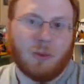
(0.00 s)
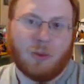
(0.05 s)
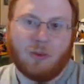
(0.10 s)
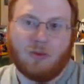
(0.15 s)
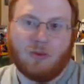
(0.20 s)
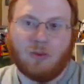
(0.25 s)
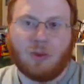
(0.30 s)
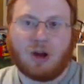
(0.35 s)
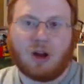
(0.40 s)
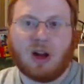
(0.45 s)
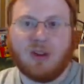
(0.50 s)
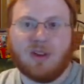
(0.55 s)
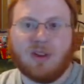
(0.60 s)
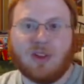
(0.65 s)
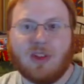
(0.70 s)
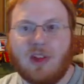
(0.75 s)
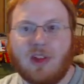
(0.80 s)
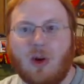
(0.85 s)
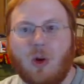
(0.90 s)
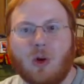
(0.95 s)
recover
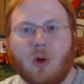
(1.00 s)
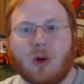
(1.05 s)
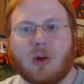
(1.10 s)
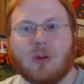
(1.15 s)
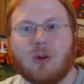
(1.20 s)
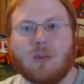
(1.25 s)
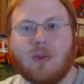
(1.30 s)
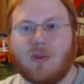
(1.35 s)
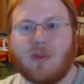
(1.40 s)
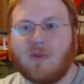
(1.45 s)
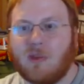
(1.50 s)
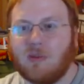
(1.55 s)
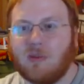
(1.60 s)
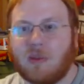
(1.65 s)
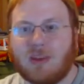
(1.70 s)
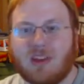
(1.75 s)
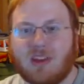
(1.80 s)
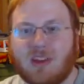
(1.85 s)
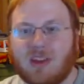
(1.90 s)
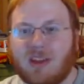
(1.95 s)
the orbs from the
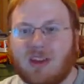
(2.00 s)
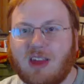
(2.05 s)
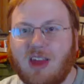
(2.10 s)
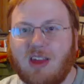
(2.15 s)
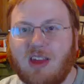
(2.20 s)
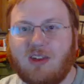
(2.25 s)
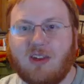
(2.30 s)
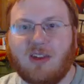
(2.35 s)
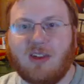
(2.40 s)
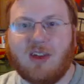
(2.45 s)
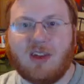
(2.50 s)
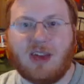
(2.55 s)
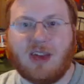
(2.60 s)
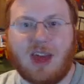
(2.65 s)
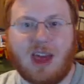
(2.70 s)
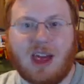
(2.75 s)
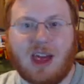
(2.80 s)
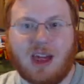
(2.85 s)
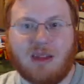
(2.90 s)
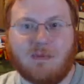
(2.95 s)
6 sages
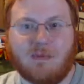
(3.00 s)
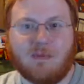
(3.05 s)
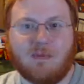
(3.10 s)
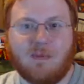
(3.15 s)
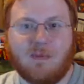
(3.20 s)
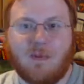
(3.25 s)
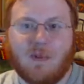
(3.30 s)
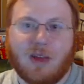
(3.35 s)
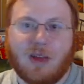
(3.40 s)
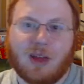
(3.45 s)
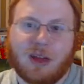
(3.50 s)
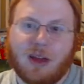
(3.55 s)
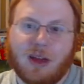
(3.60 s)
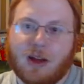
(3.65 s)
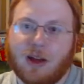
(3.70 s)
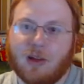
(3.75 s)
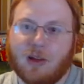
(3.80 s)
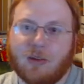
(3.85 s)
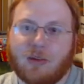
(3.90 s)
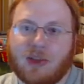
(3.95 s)
and
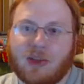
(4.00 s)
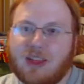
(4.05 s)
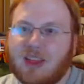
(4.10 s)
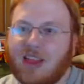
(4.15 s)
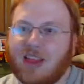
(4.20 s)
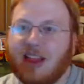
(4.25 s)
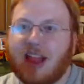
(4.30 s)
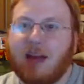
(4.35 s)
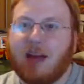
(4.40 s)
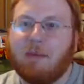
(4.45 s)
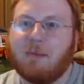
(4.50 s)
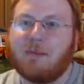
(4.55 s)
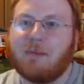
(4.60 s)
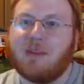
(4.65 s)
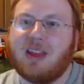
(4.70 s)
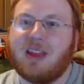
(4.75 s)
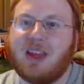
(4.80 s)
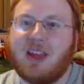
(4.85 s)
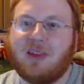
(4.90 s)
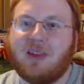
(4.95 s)
stop
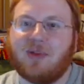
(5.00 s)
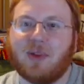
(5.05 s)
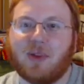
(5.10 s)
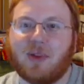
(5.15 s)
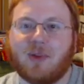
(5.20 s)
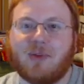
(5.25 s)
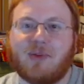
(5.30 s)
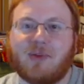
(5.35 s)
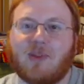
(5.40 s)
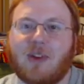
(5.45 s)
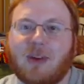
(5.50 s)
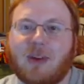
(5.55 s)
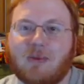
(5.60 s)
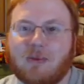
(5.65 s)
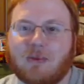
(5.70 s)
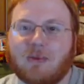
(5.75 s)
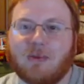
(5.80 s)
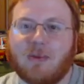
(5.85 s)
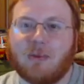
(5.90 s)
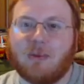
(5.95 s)
the evil
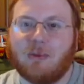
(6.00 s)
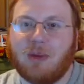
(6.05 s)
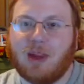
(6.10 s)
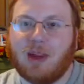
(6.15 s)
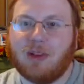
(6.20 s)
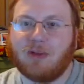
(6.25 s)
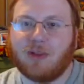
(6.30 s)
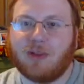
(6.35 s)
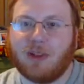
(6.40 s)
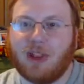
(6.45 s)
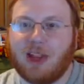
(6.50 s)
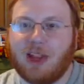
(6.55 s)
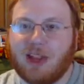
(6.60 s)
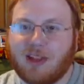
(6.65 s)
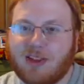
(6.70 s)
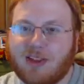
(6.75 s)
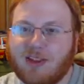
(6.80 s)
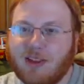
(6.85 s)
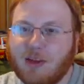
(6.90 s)
from being released.